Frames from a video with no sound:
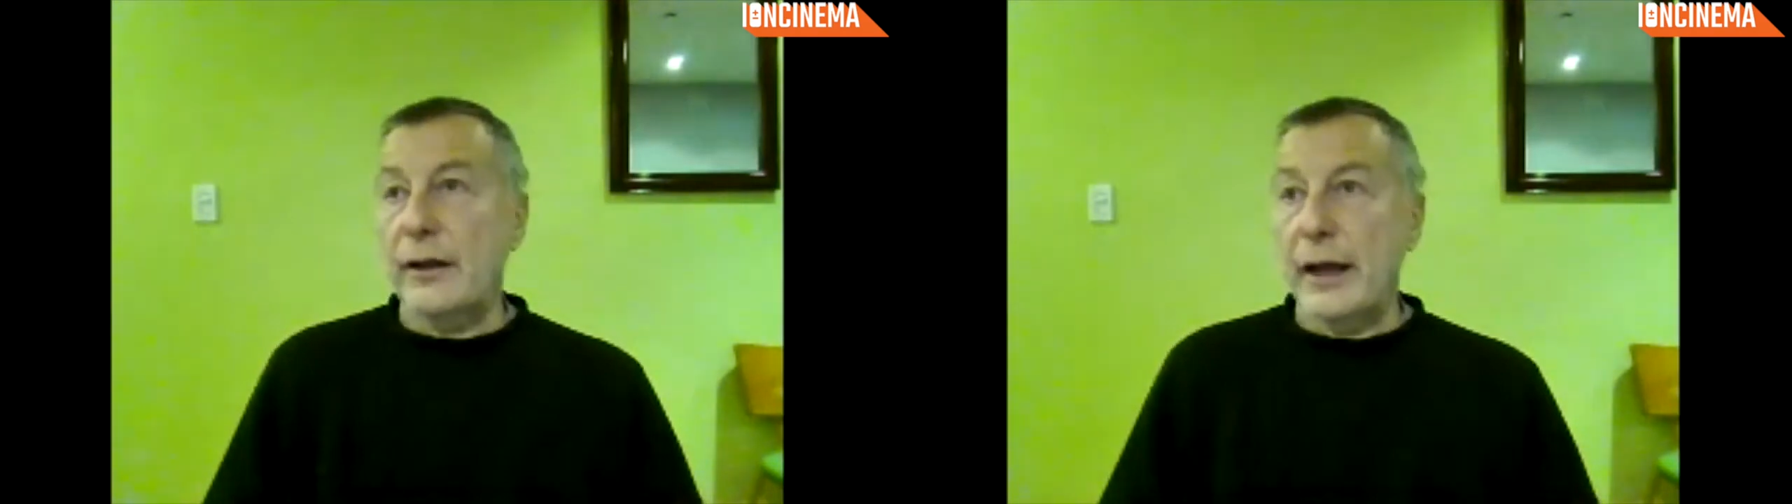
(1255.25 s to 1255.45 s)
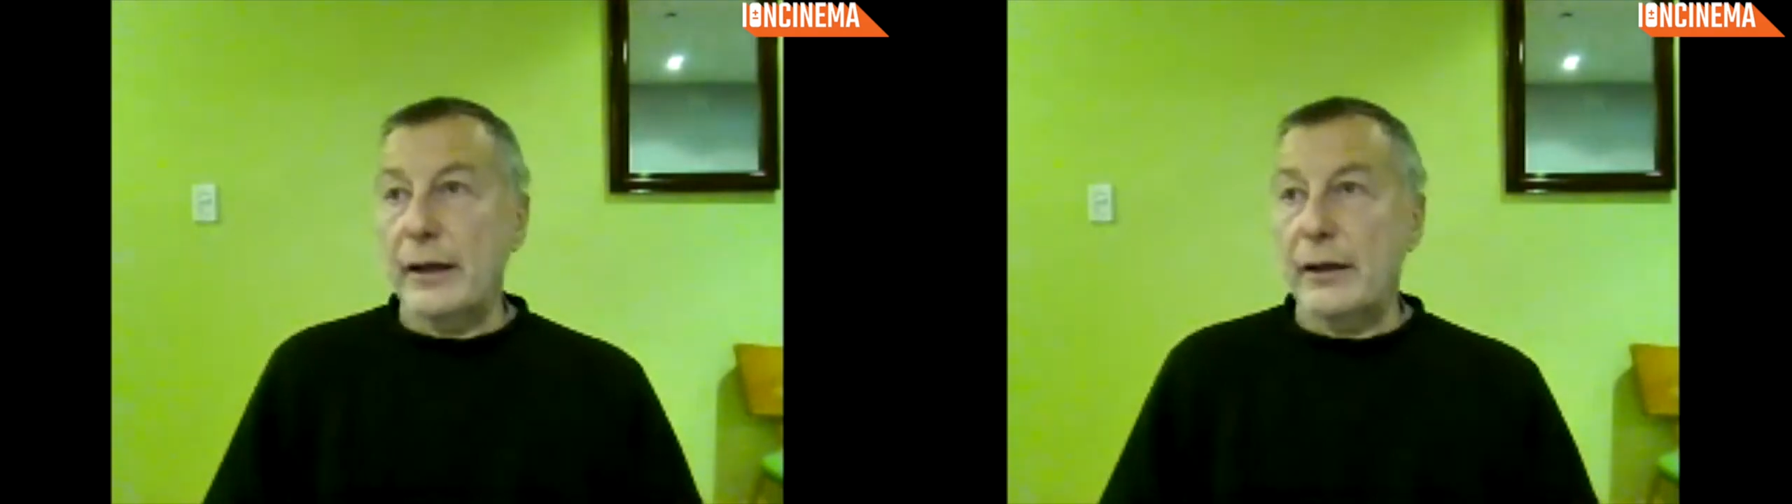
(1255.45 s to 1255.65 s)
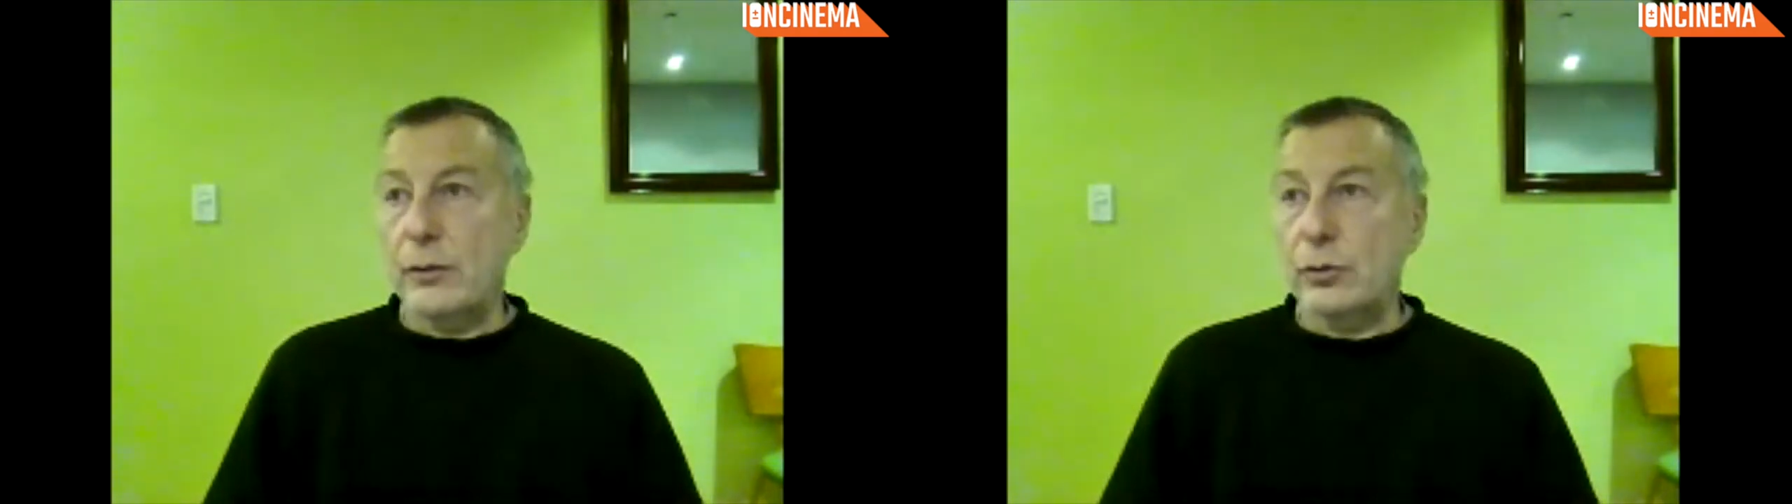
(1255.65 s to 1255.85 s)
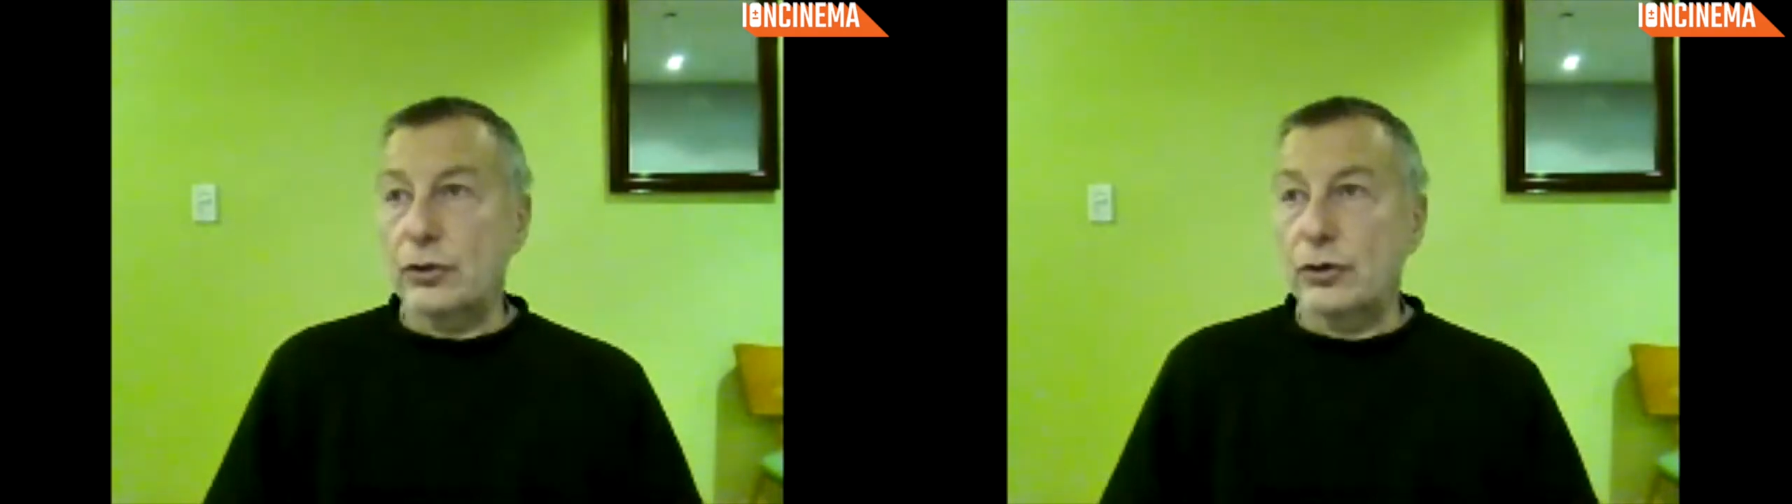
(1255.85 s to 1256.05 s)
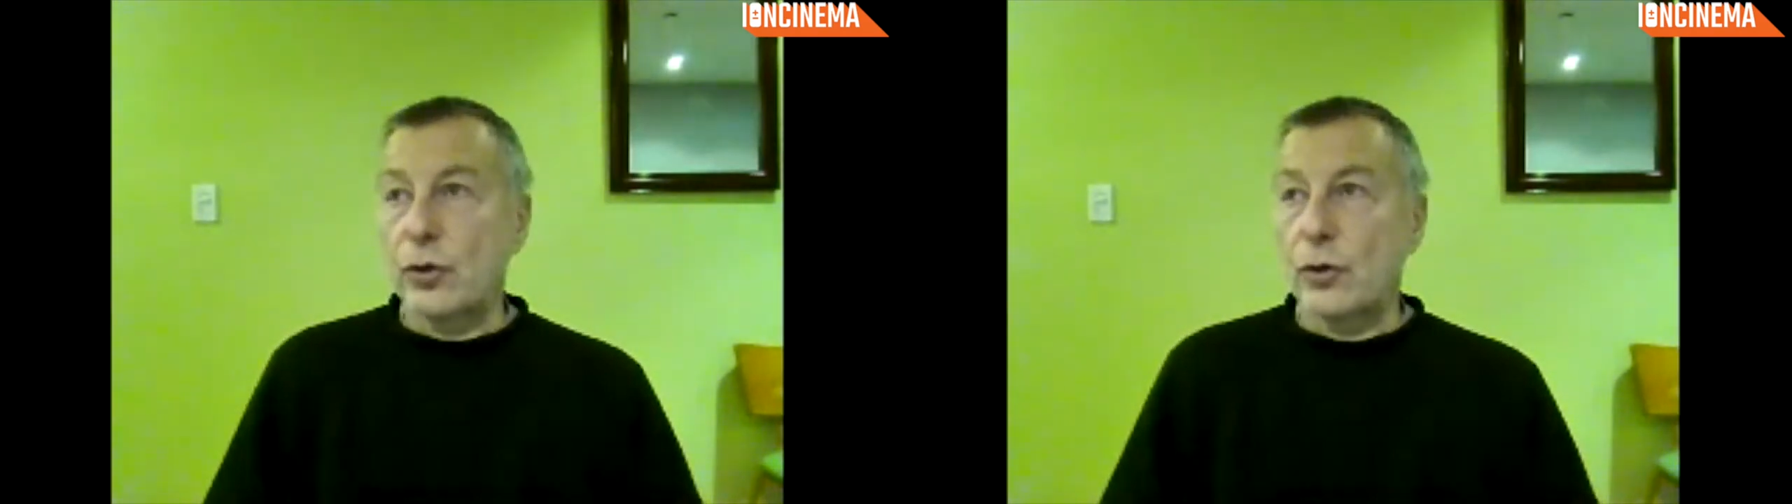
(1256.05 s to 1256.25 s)
that there
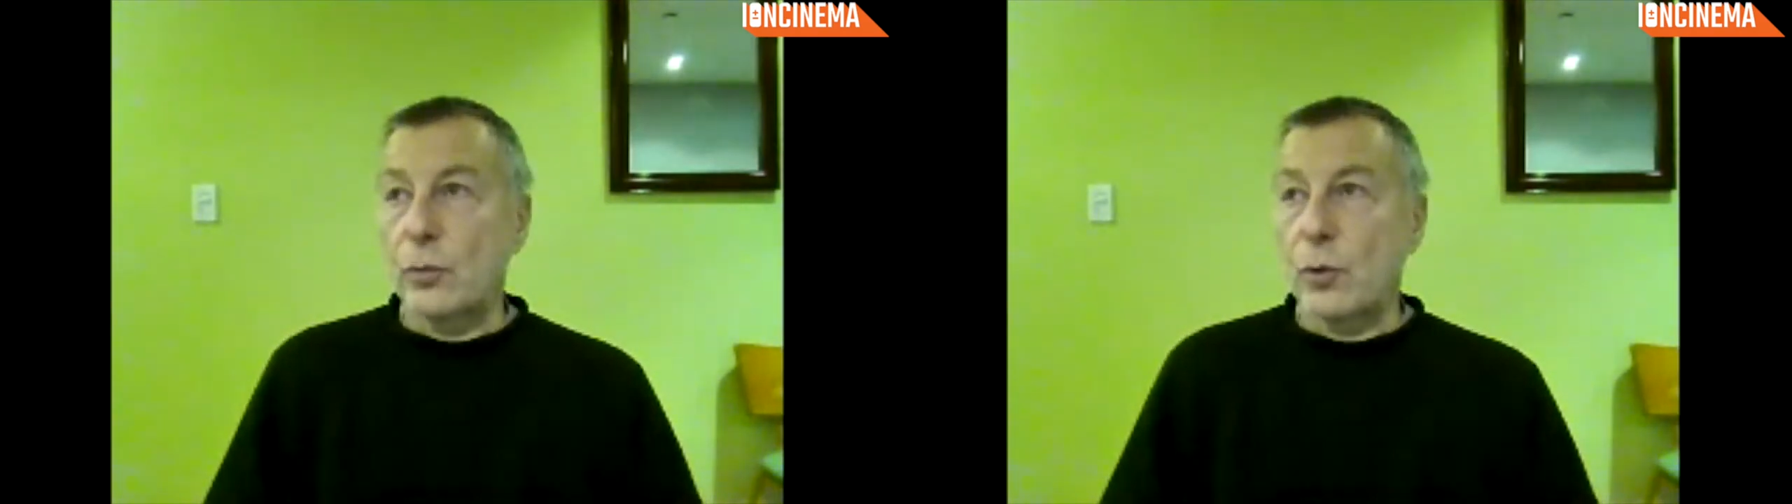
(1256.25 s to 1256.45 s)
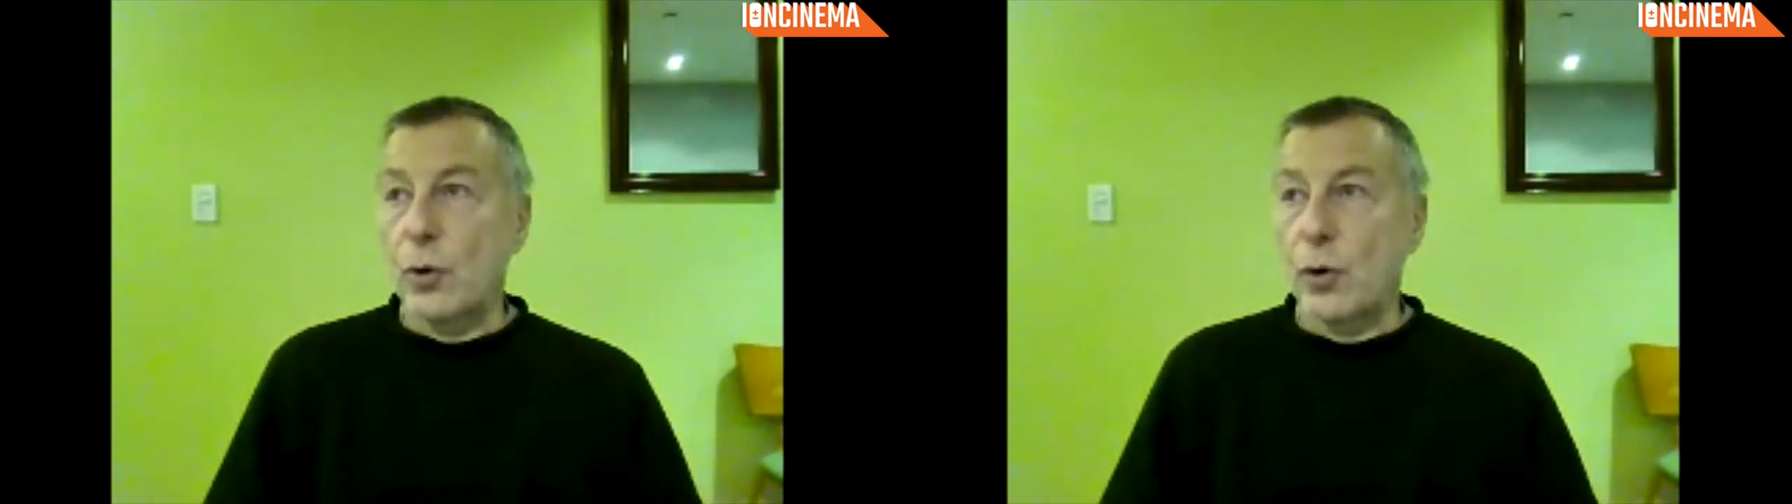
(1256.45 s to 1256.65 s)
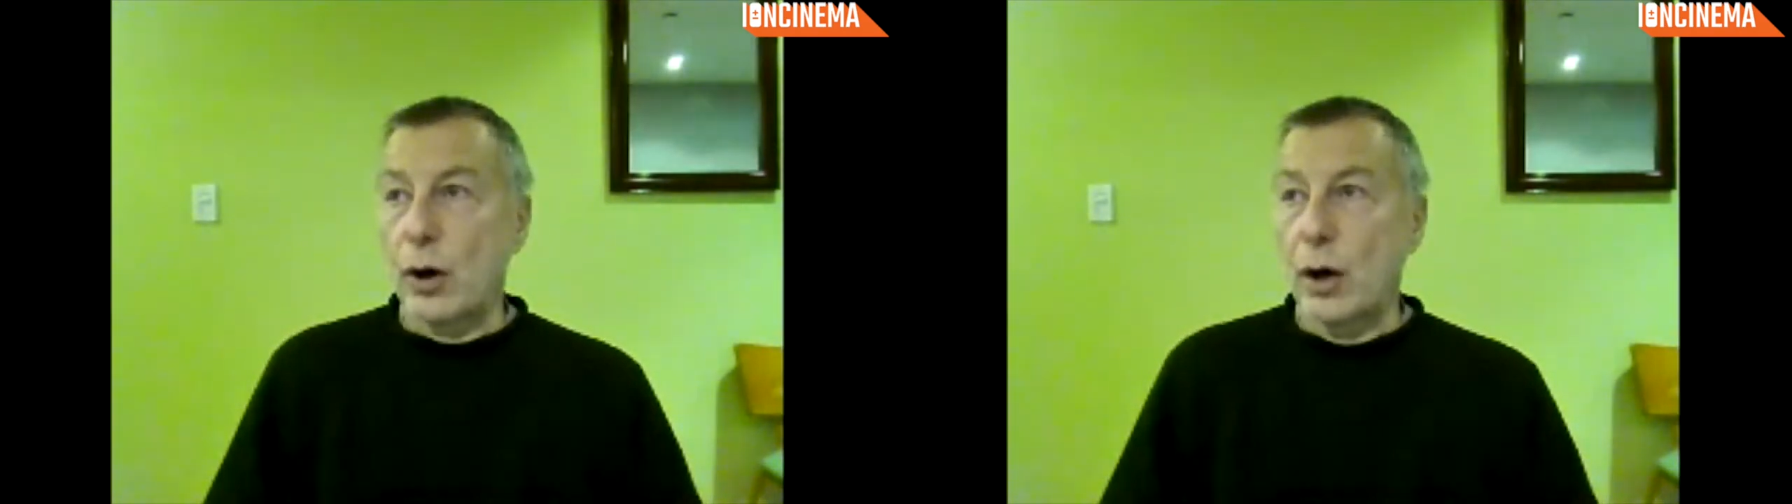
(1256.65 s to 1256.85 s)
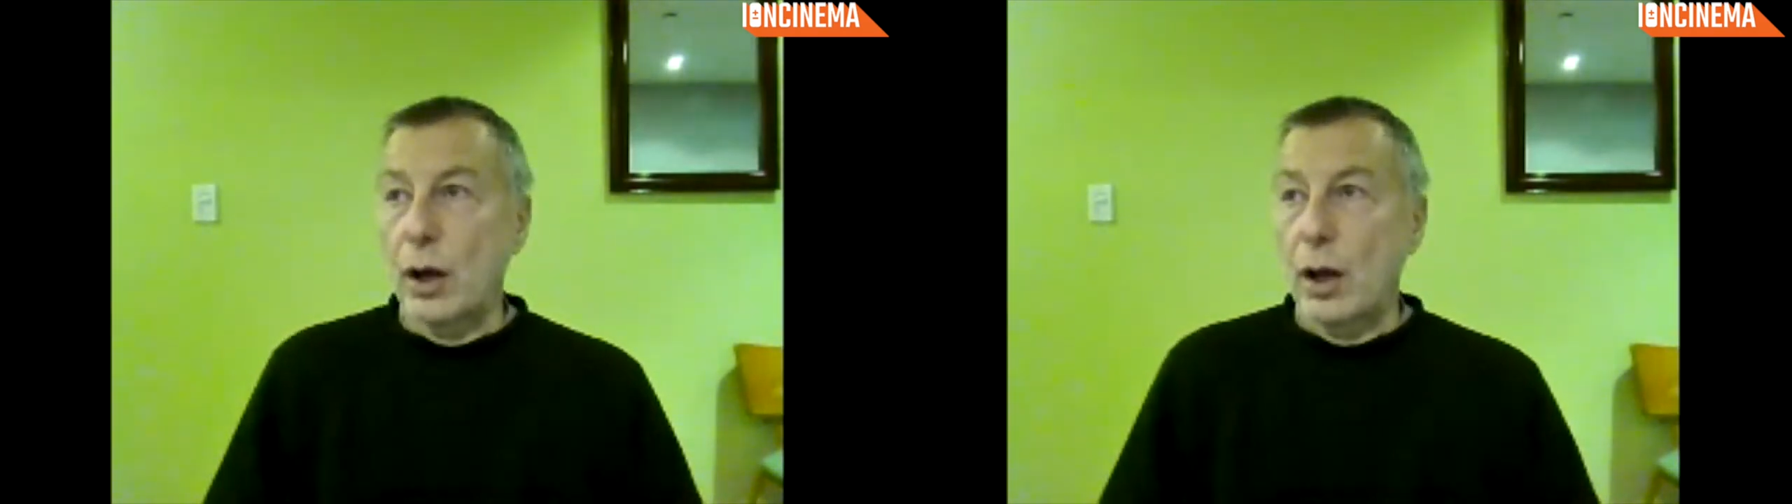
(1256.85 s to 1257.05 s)
was no more